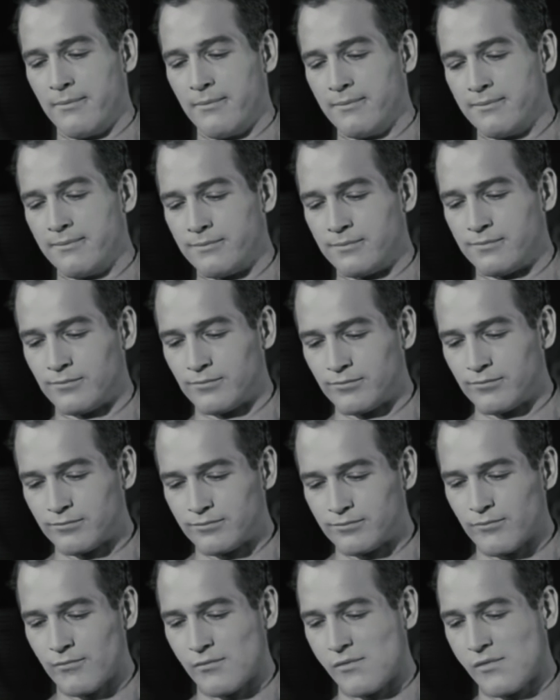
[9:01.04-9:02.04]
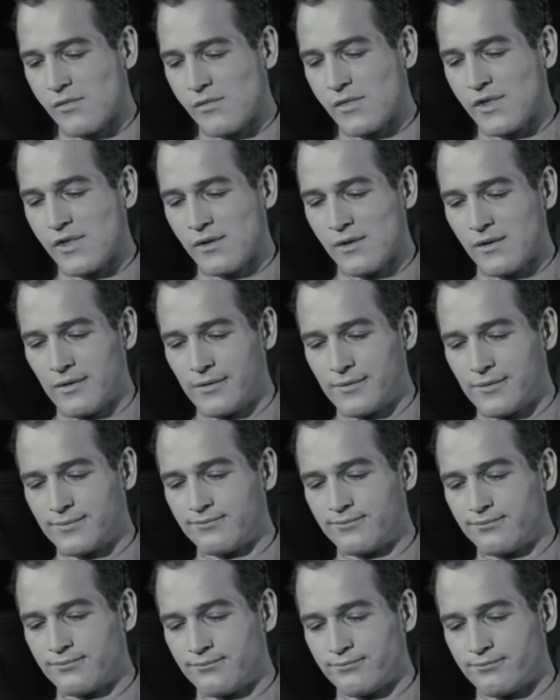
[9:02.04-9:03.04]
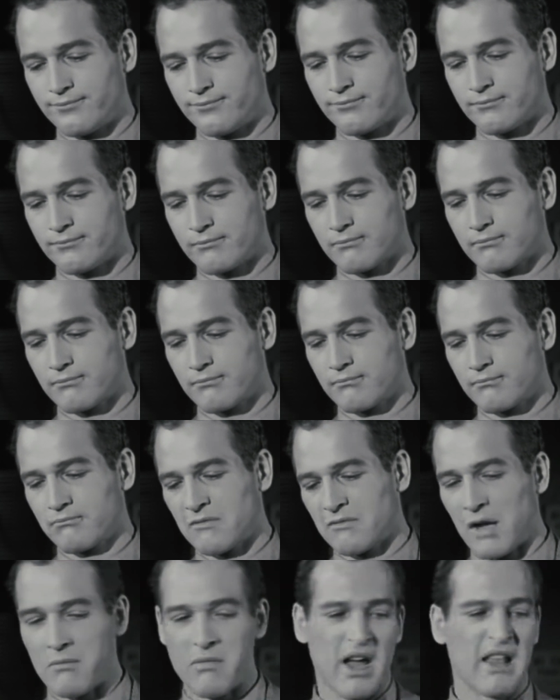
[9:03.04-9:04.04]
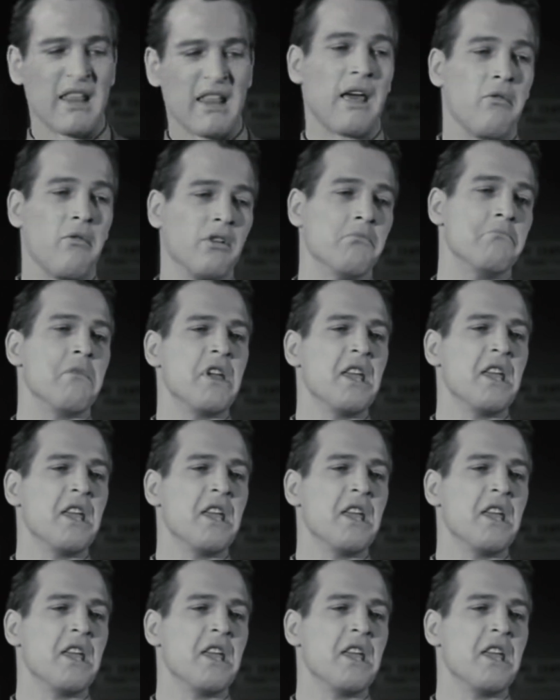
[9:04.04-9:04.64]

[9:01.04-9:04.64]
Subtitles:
He destroys him, except this time, Fats calls it off.